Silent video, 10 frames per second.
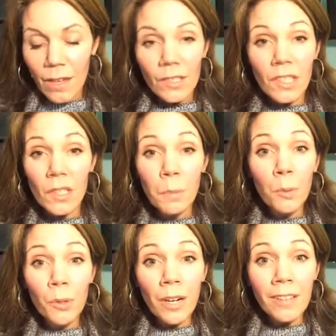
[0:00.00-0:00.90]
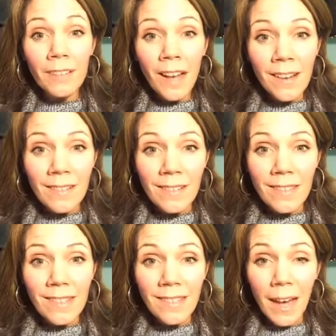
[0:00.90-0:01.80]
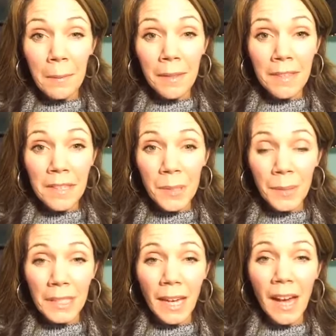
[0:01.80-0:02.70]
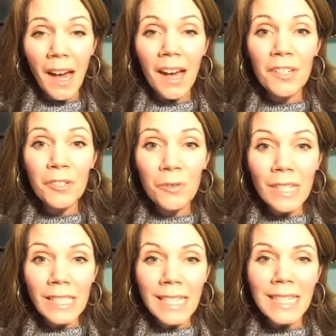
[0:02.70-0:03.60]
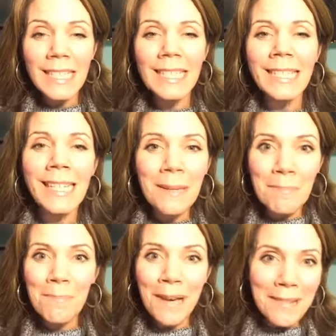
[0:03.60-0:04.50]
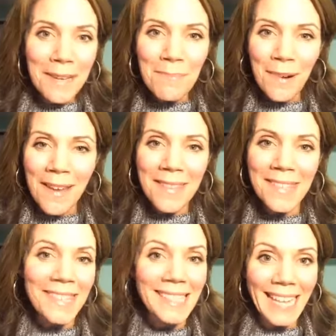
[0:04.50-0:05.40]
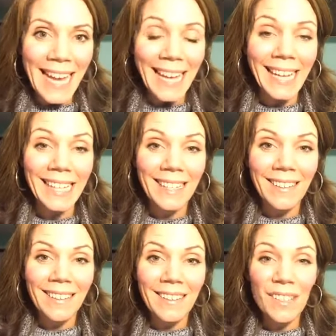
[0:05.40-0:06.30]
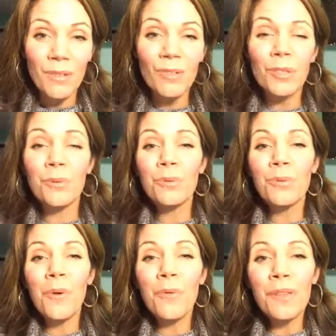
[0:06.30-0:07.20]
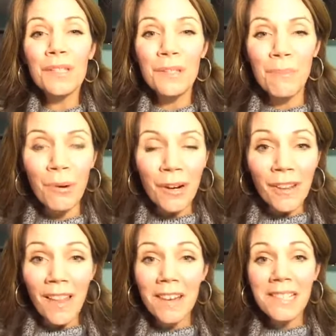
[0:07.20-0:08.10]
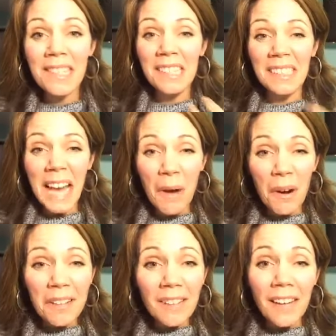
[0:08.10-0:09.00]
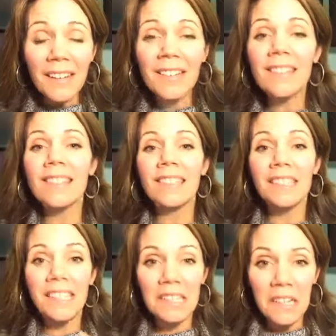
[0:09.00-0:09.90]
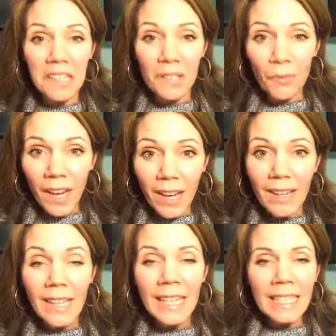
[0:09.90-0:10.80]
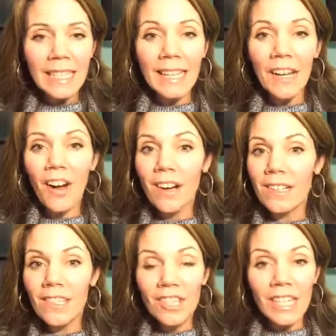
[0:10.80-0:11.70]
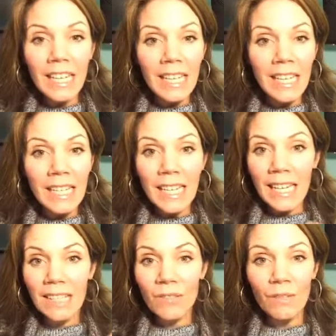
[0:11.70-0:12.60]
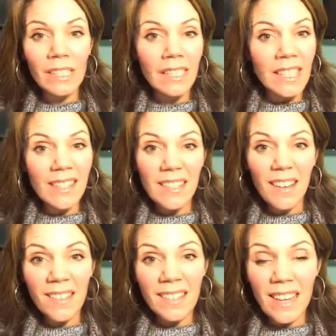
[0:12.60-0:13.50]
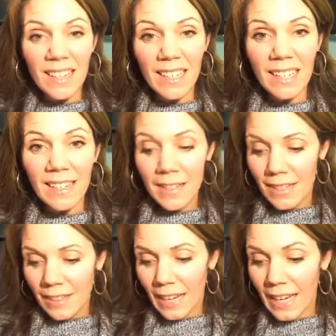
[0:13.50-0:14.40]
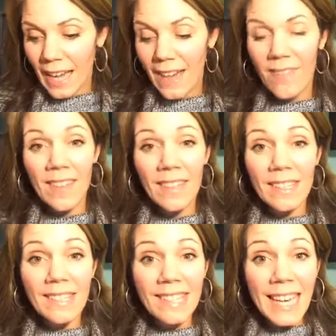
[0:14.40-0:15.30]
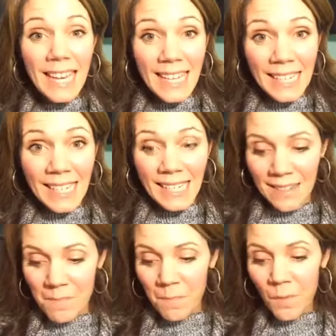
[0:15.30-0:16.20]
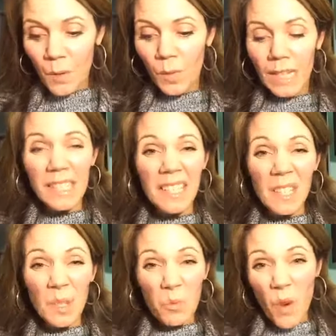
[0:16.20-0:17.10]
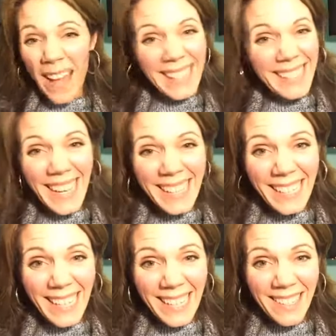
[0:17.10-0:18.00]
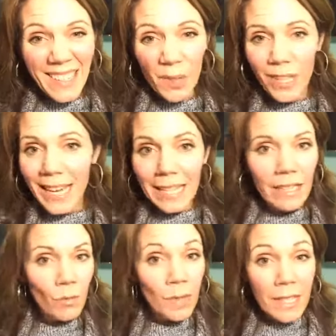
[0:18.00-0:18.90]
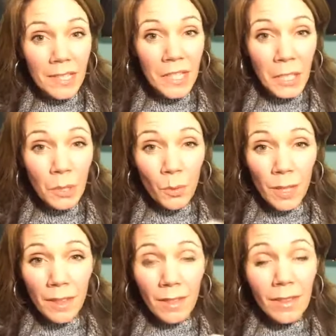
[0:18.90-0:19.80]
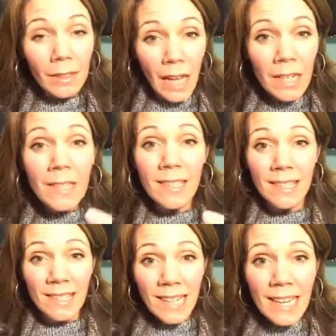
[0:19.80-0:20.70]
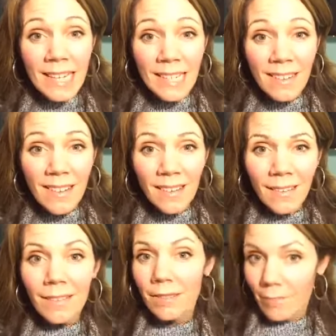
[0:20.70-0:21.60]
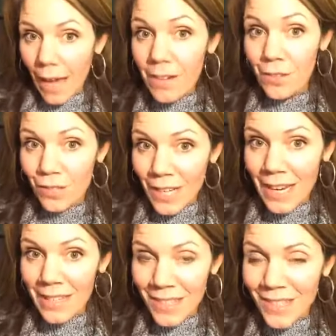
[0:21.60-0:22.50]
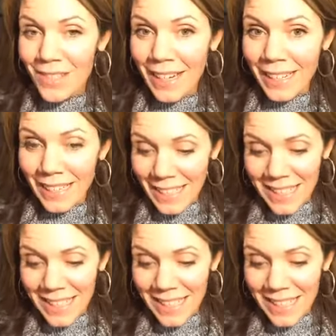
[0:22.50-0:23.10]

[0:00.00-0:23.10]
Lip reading: To support our lungs, how about this one? 100 deep belly breaths a day to truly support our lungs and allow our lungs to detoxify, get that oxygen in and release all the yuck. Okay, and then the skin, we need to sweat daily. So again, with these two, with lungs and skin, exercise, right?